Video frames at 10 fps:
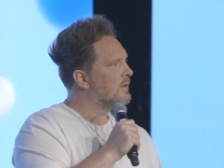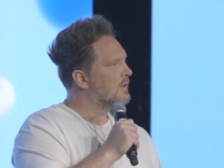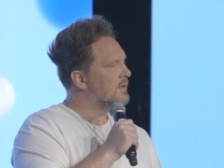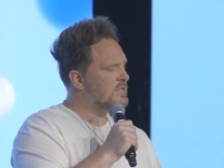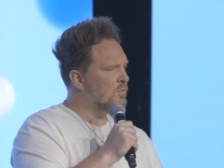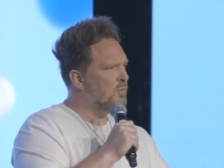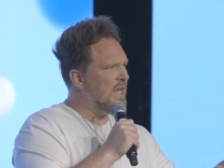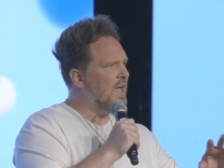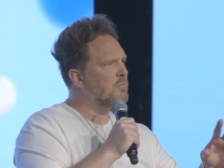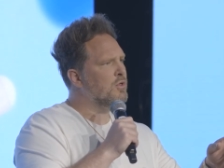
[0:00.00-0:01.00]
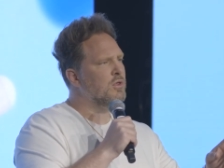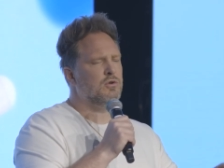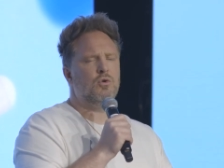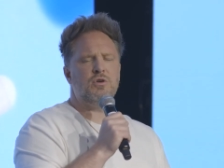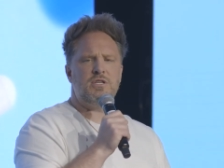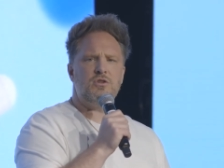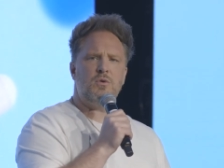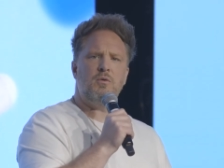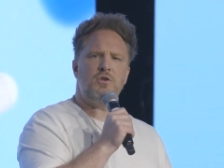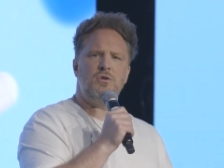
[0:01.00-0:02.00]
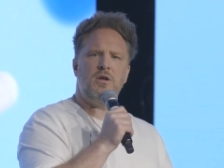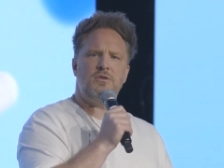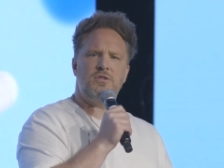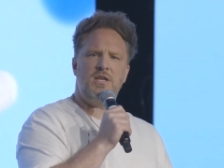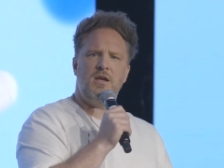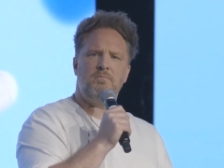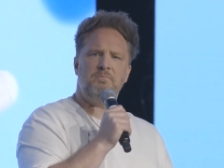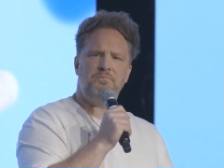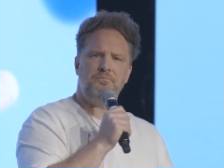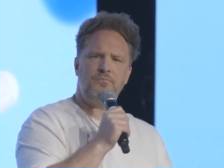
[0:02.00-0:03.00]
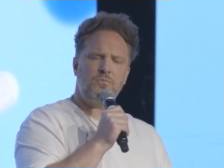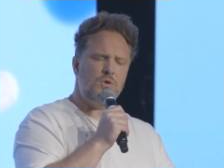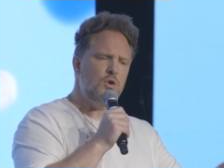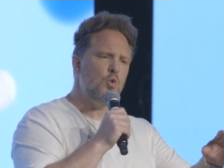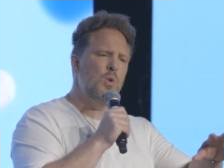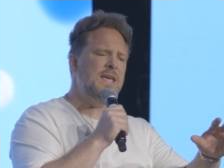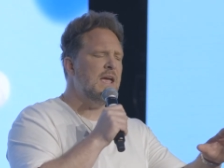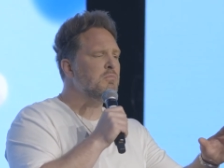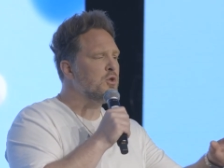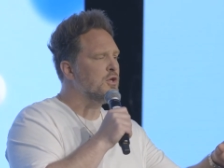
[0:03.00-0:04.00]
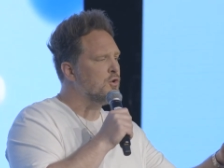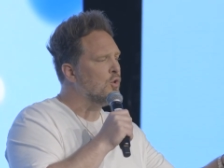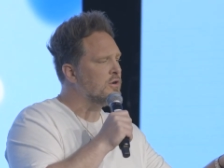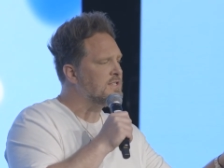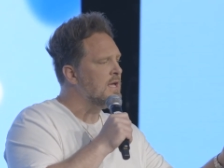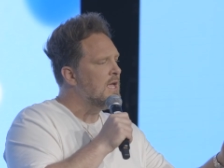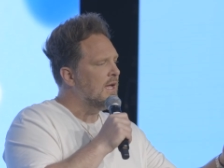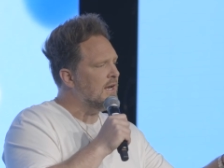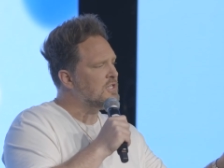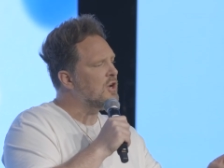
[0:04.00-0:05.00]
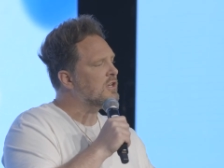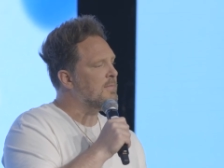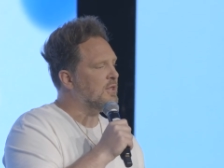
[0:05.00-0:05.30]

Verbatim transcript: Listen, when we came through the doors, here's what I want you to understand. We came through the doors, and I talked about